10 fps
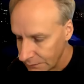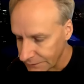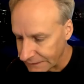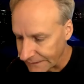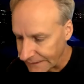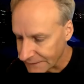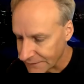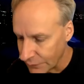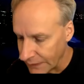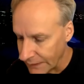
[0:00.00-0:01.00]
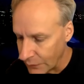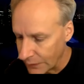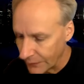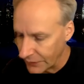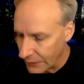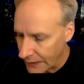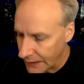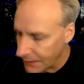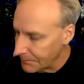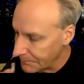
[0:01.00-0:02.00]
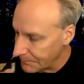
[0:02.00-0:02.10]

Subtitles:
Looks like that's the way they want me to write it.